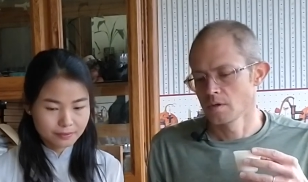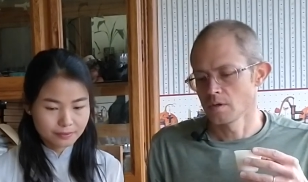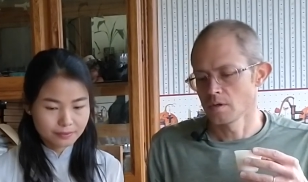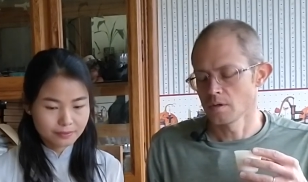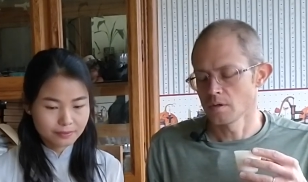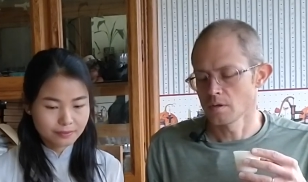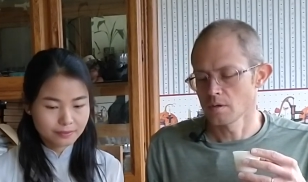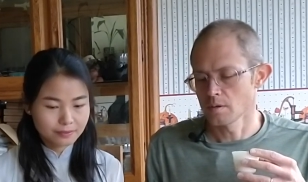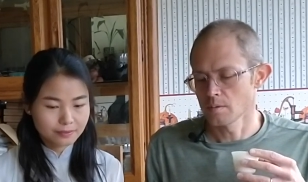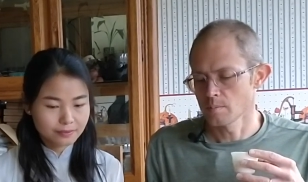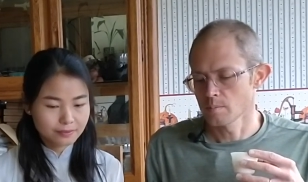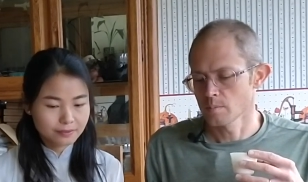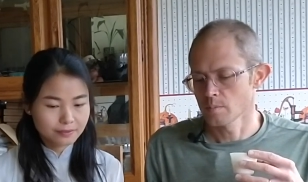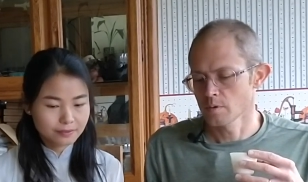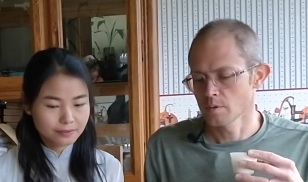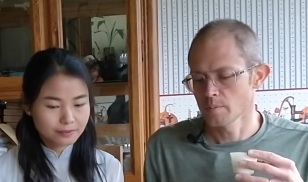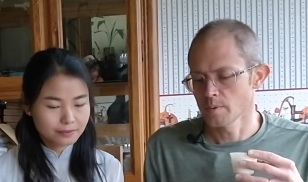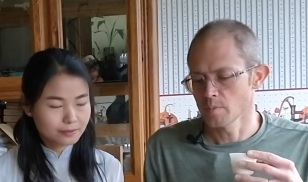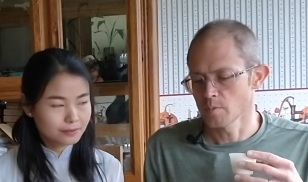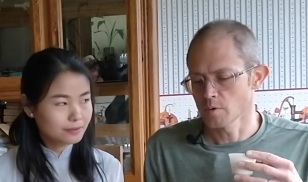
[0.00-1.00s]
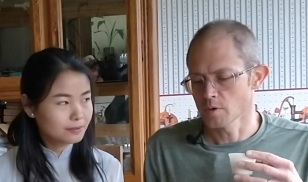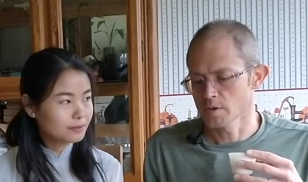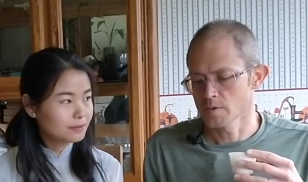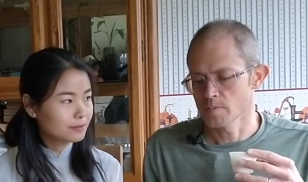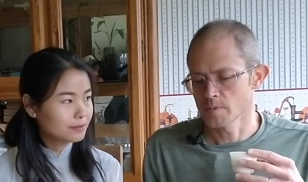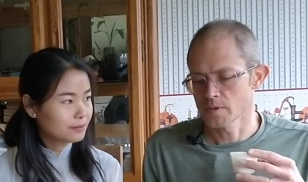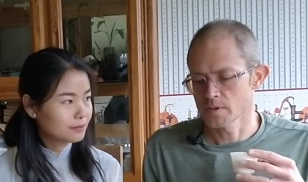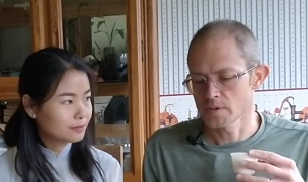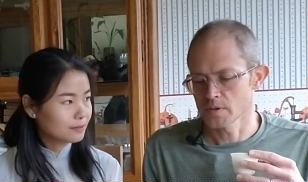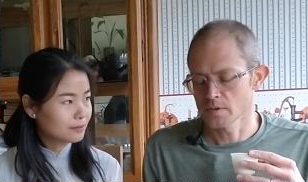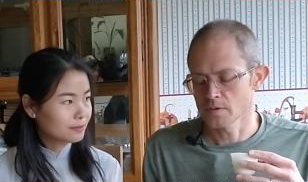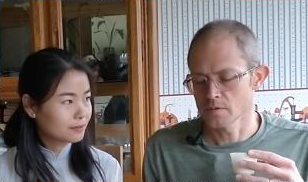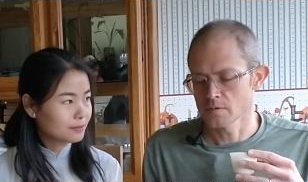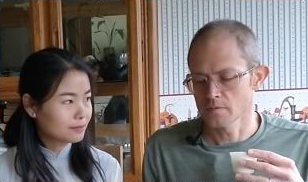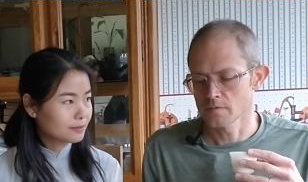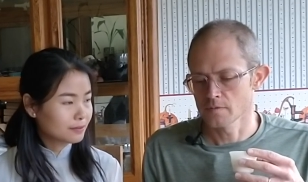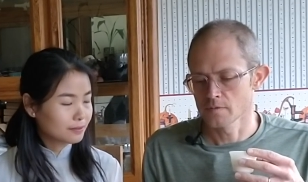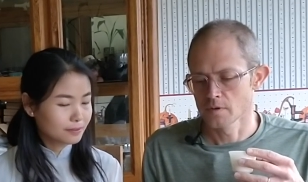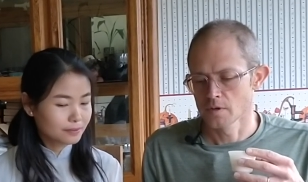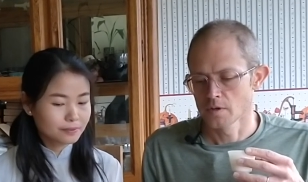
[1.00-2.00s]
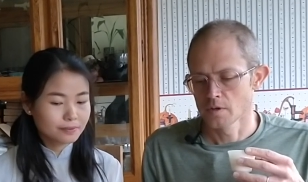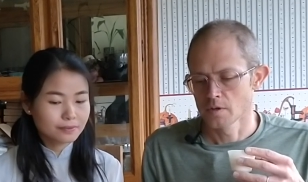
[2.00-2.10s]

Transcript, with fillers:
Speaker 1: um, a little bit more expensive.